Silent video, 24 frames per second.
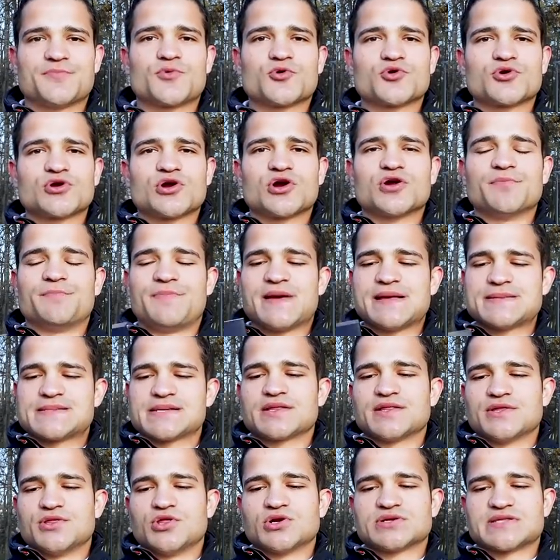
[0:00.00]
and the border guard
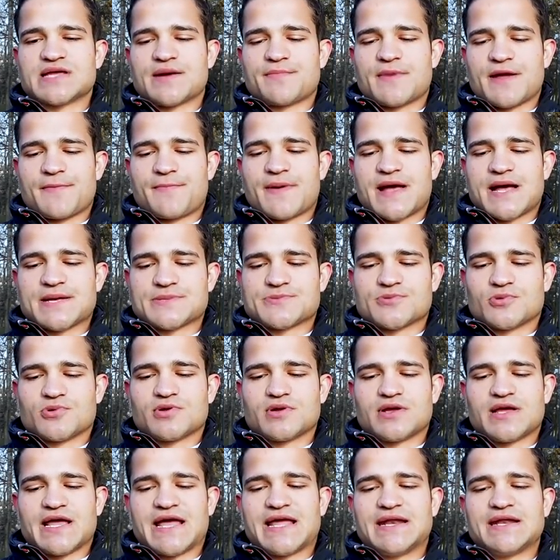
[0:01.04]
basically looked at my
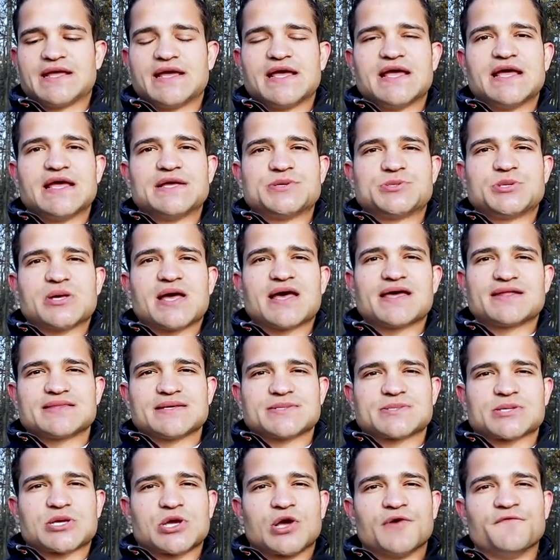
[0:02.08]
passport and she had
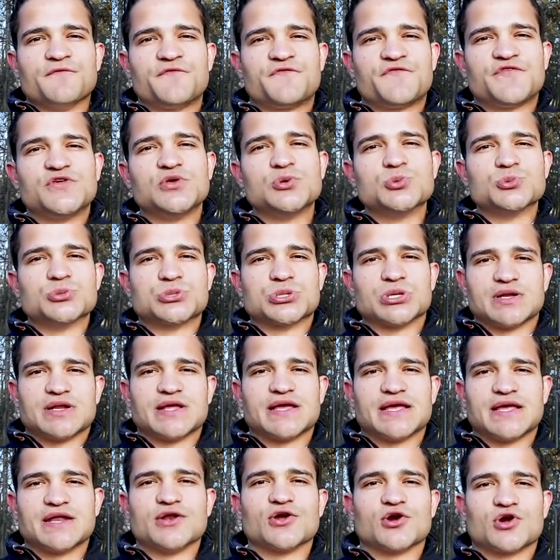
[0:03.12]
this confusion
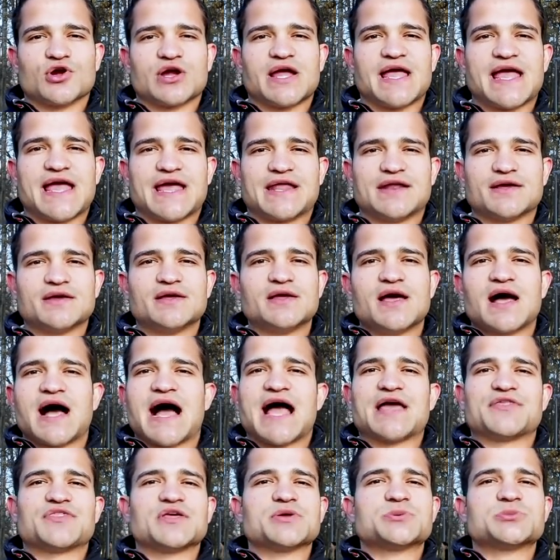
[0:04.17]
in her head.
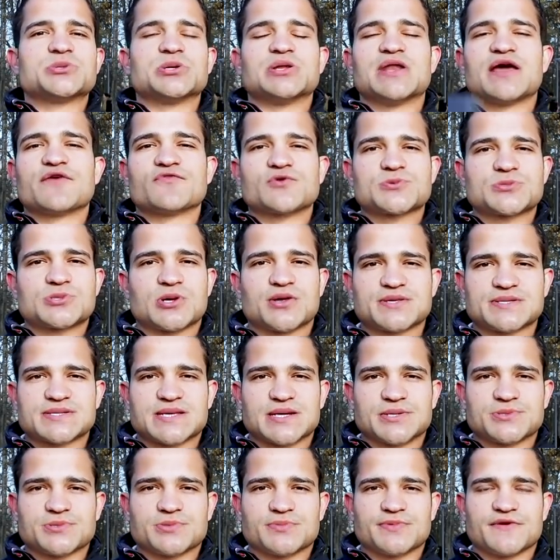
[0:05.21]
I think she never saw this
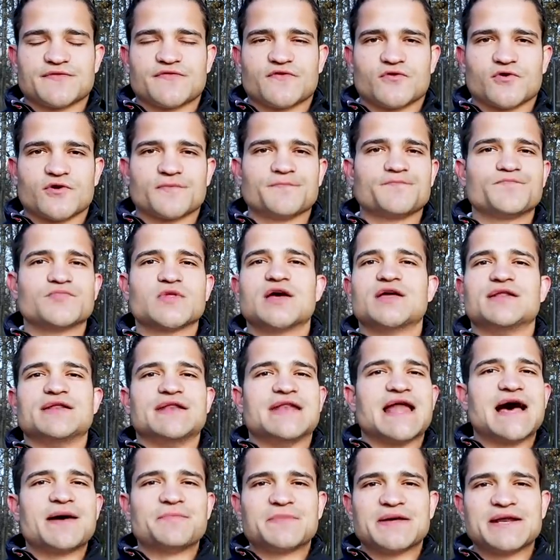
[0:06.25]
country before.
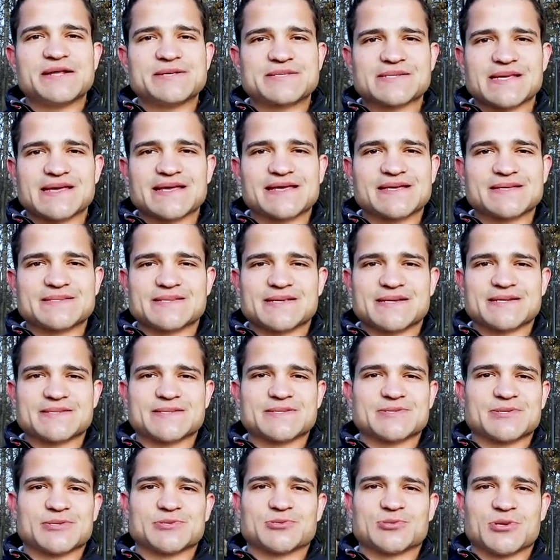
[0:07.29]
Not many St. Kitts
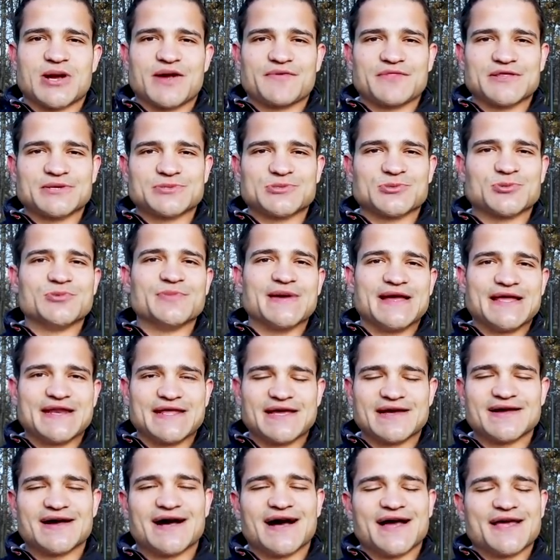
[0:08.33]
citizens are traveling to
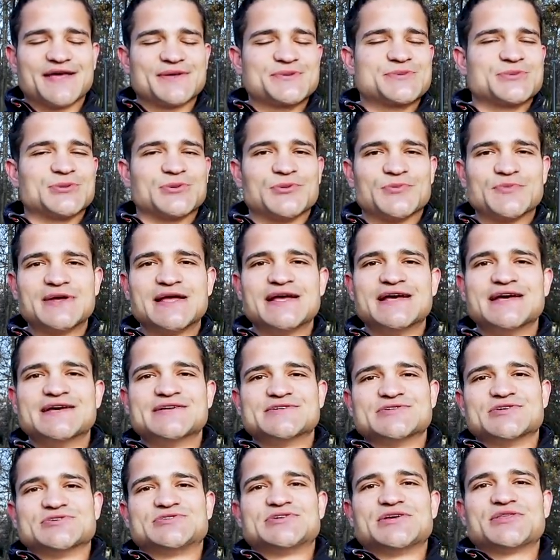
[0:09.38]
Romania, I assume.
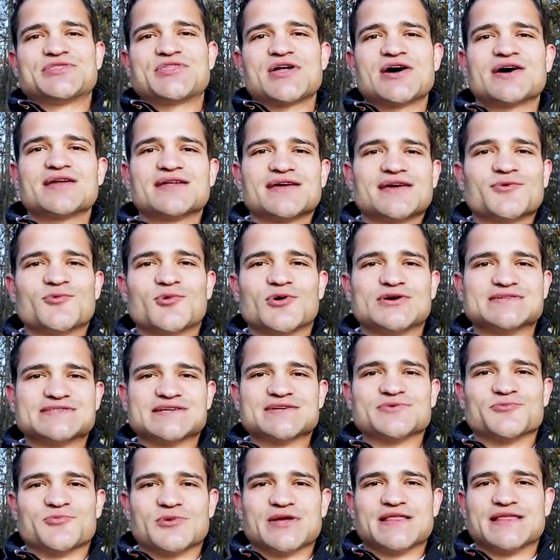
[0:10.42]
So she thought it
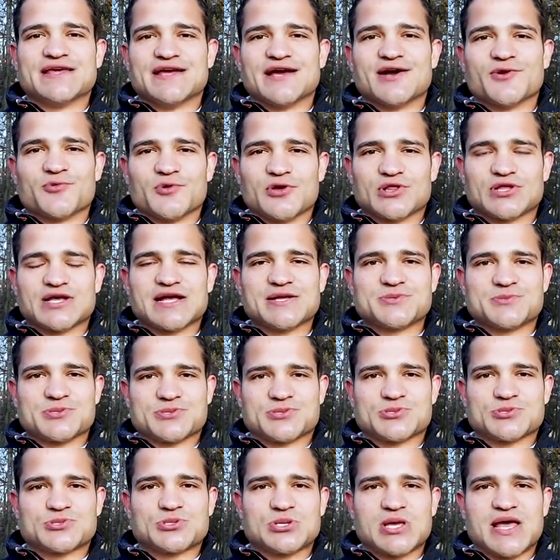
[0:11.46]
wasn't really a real country.
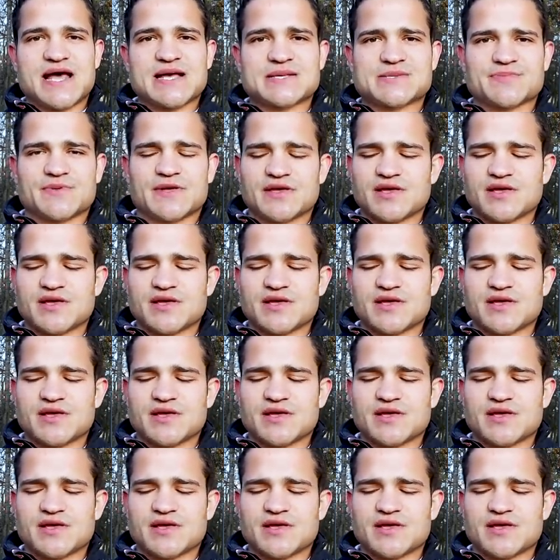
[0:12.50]
So she asked